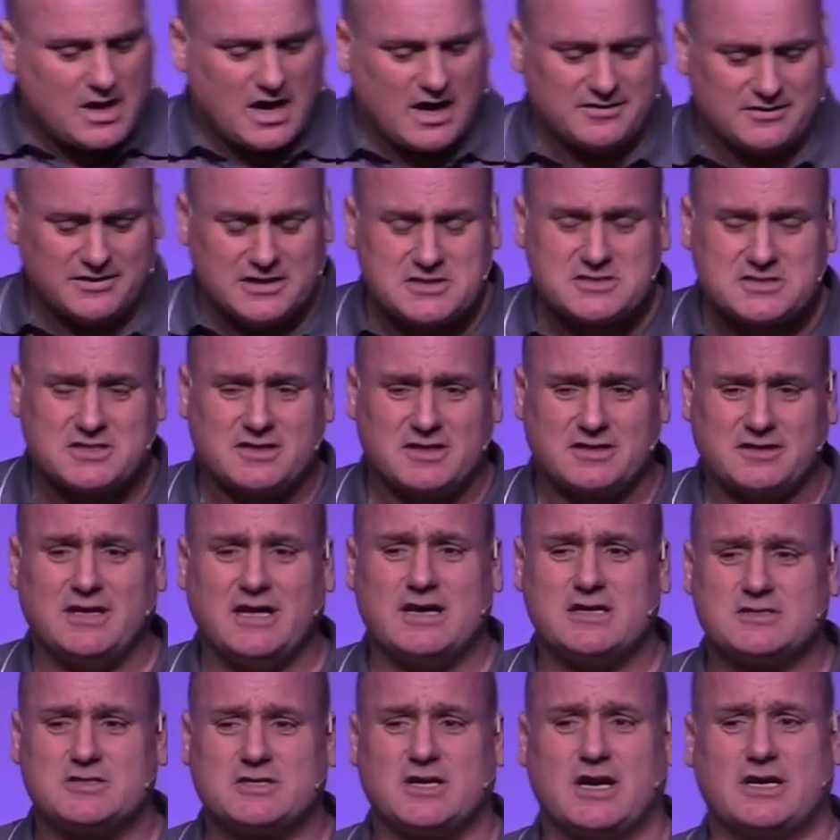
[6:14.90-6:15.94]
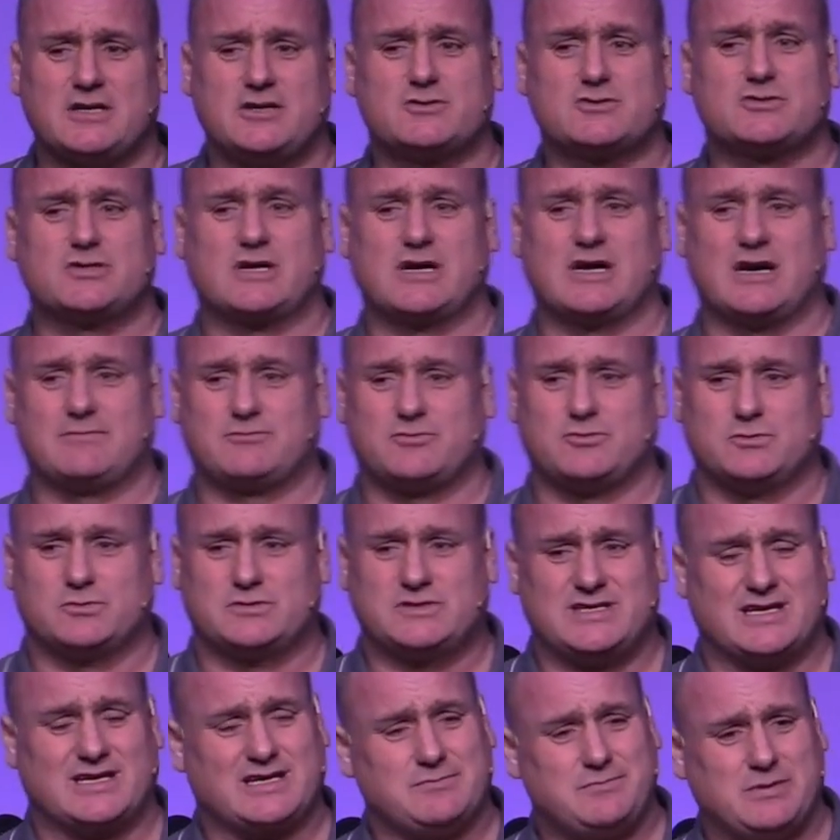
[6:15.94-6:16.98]
And these are the things that I used to get up
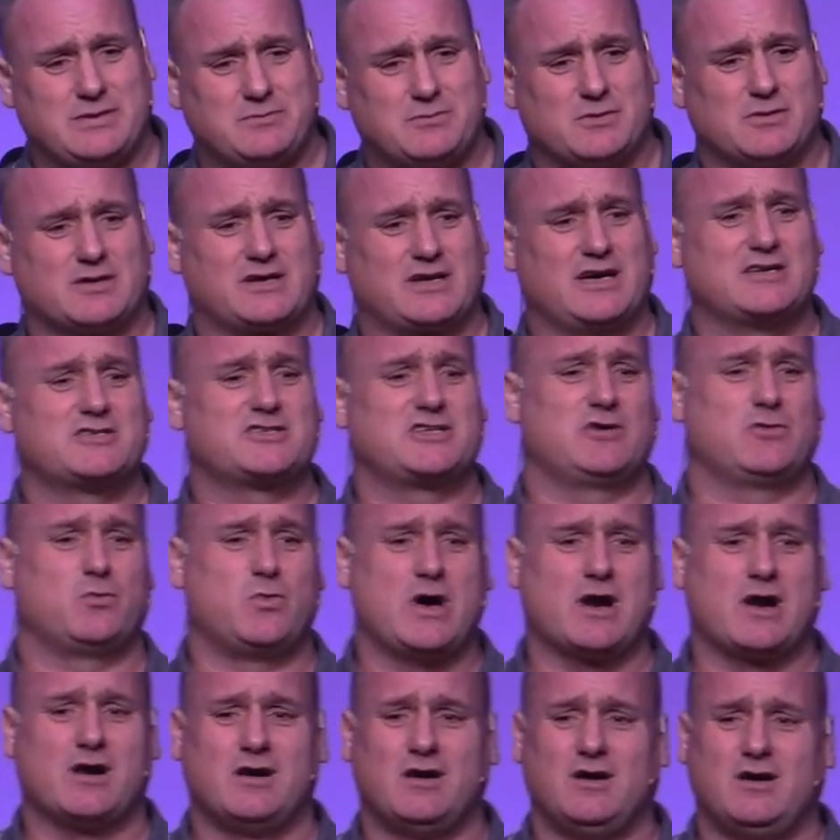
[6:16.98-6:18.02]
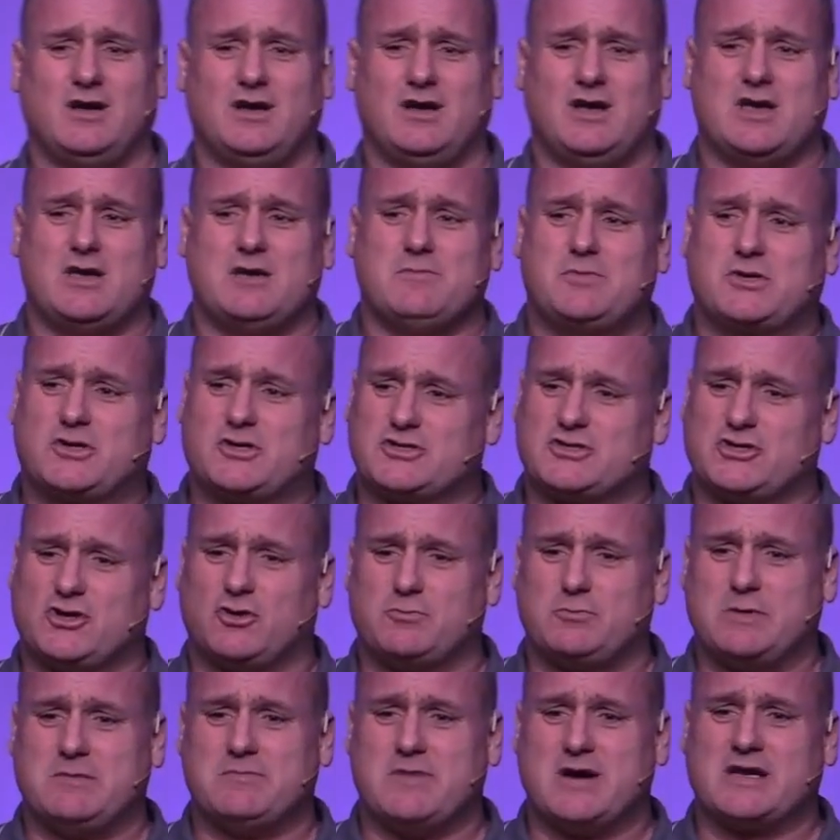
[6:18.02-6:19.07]
to, taking people against their will because they
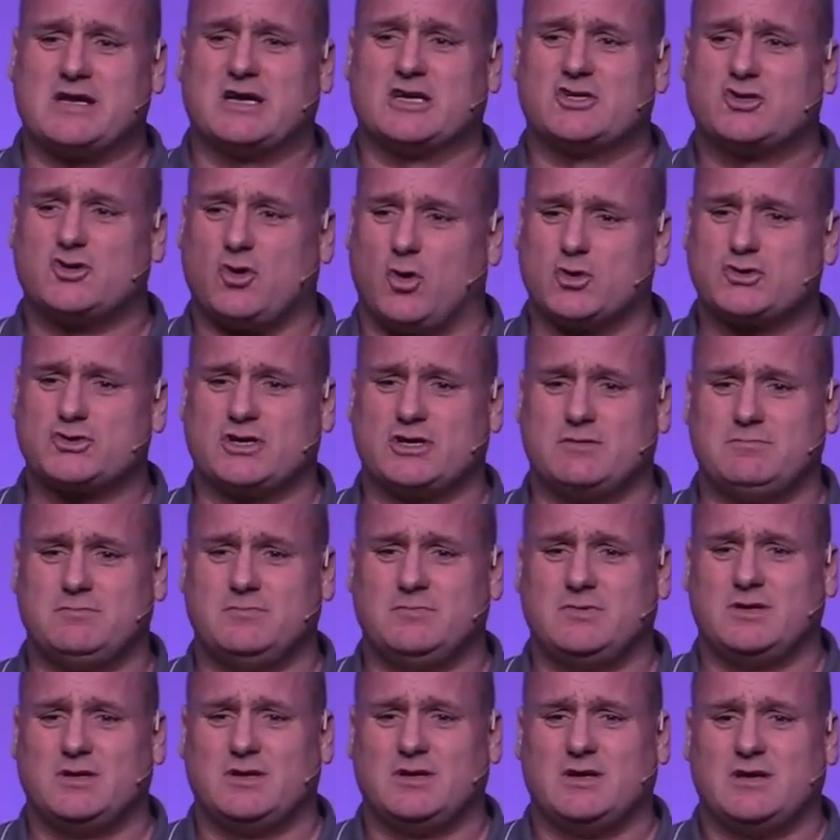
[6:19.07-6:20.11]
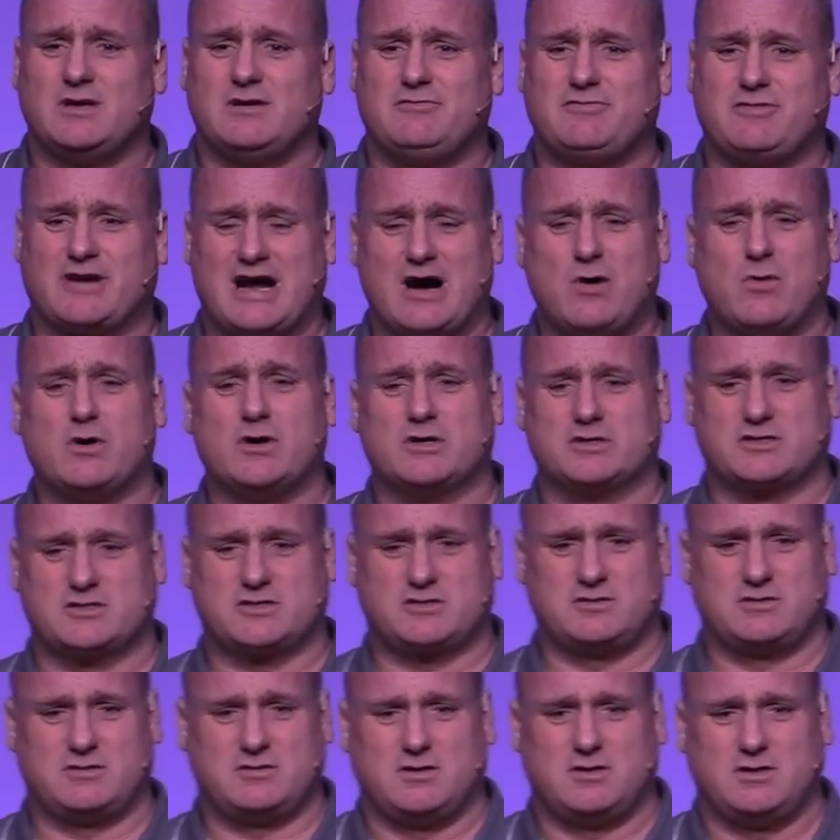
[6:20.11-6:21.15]
owe me money and torture them for
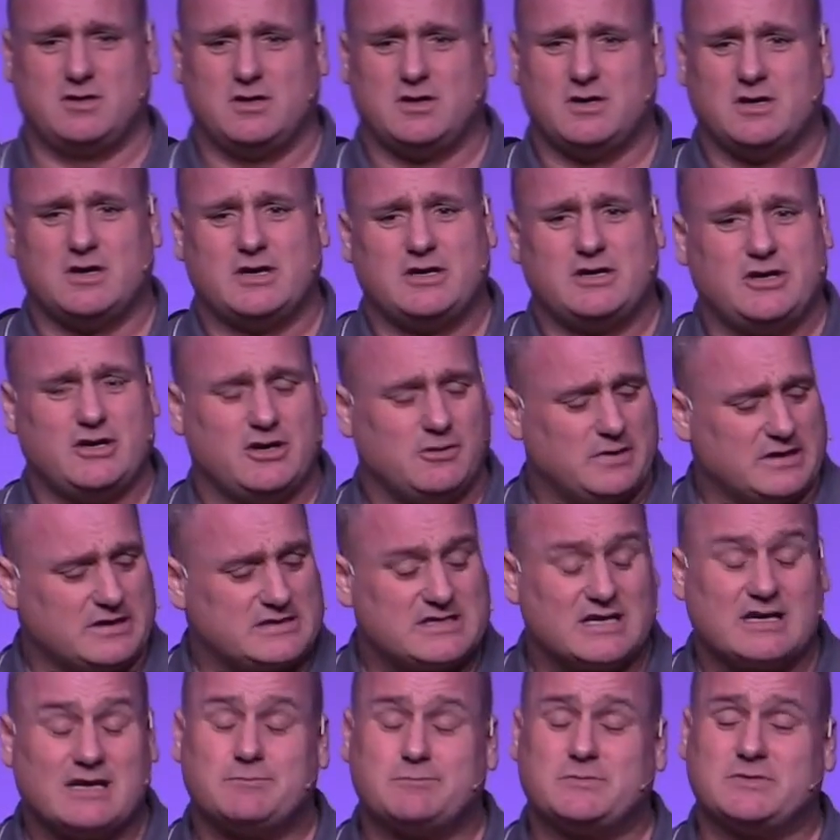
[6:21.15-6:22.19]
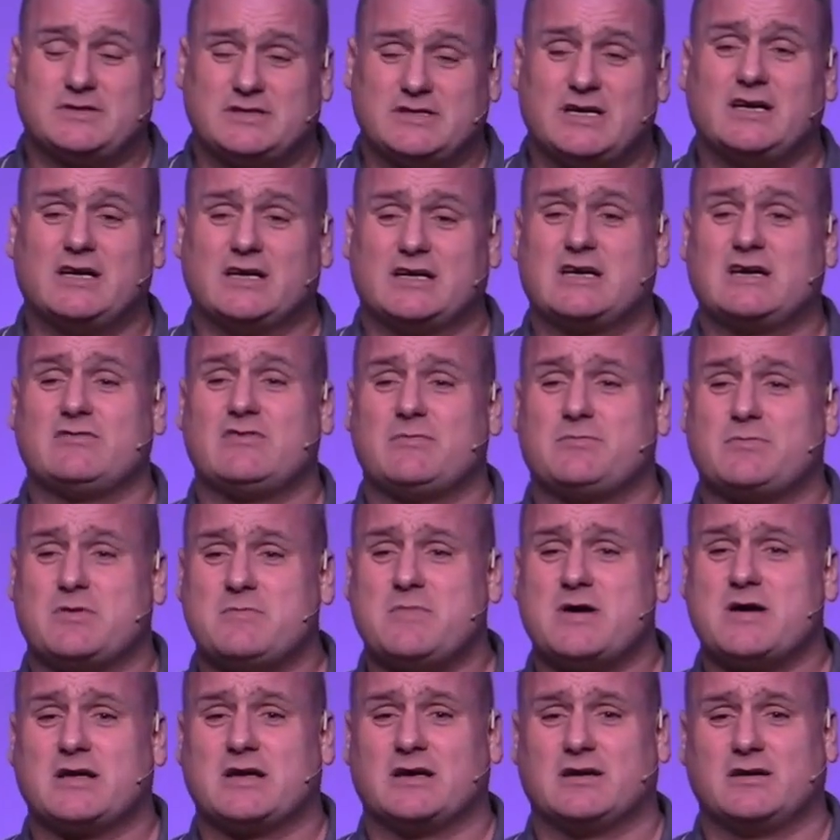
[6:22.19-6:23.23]
hours, you know, until they give up the
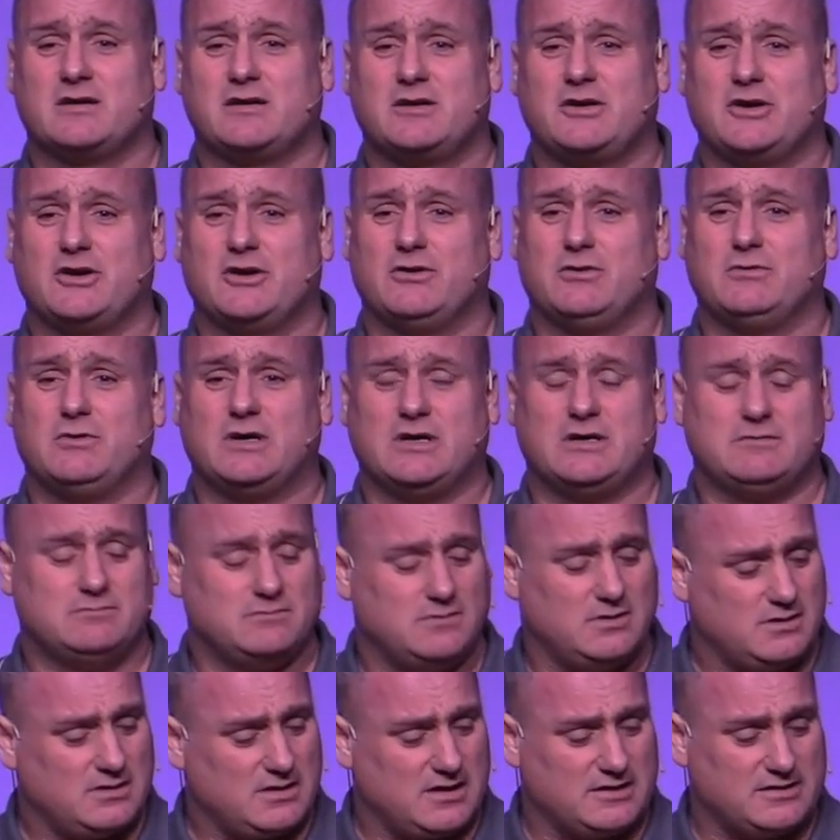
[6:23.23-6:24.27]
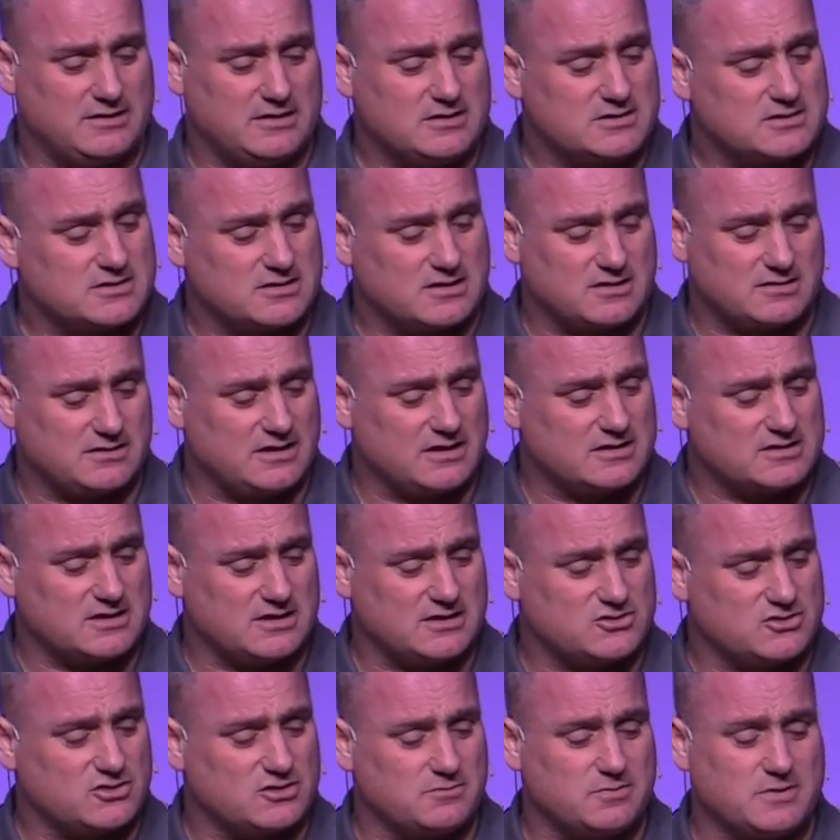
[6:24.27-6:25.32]
money, you know. And these are the things I
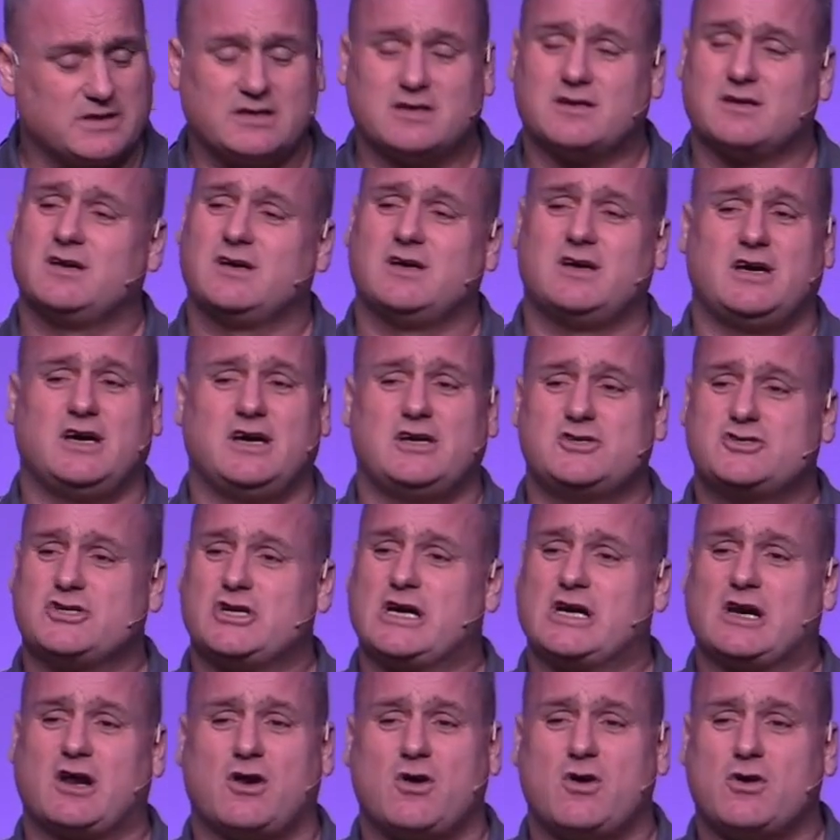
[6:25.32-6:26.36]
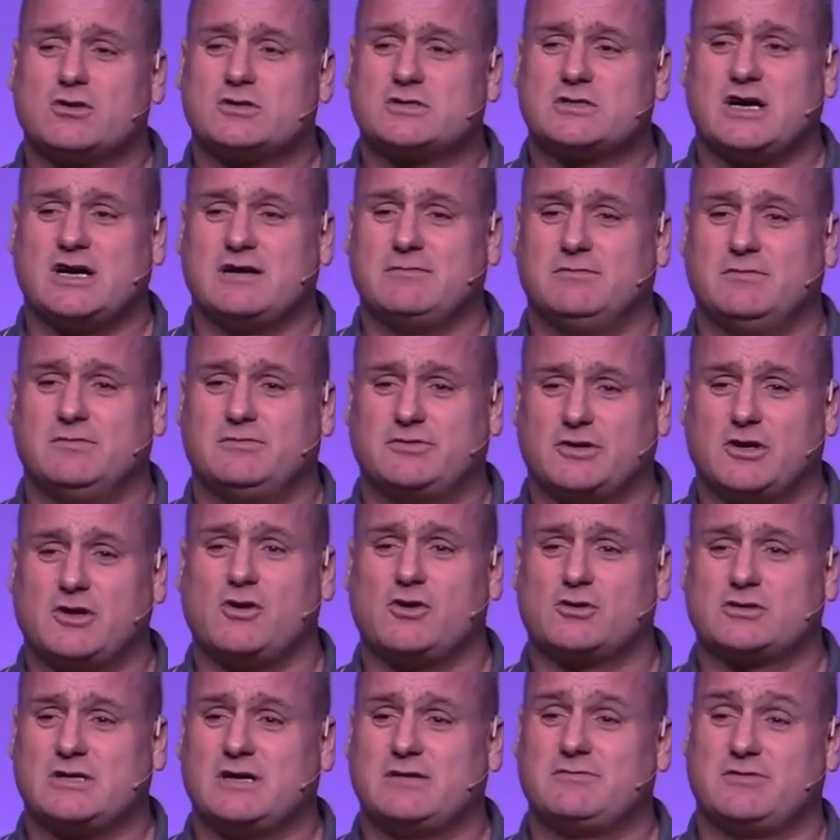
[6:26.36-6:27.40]
should have been in jail a long time, for a
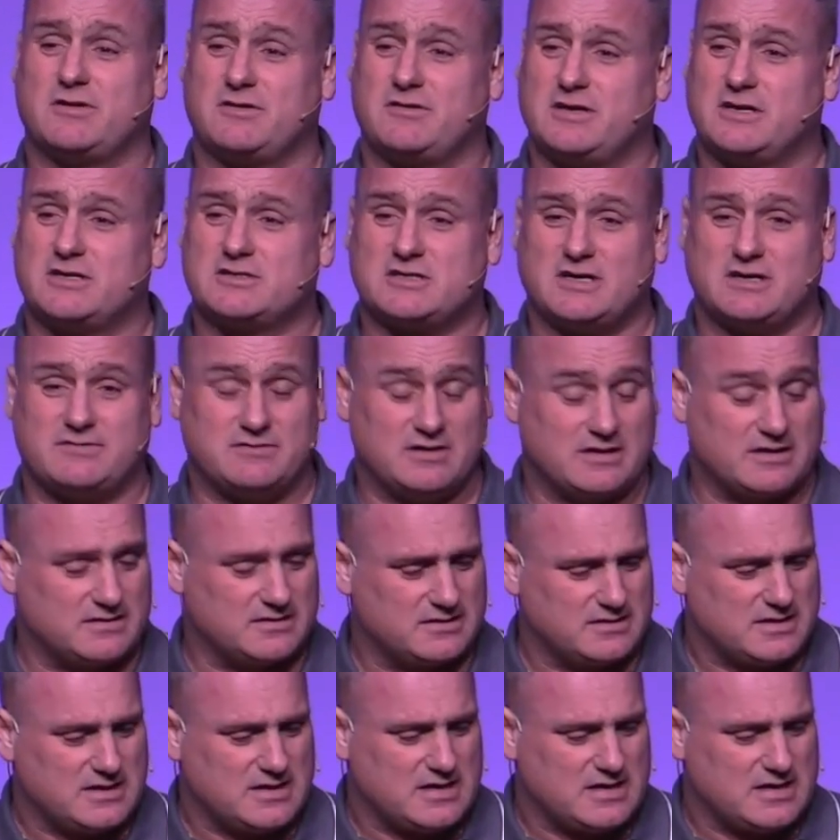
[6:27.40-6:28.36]
long time, the things I've done.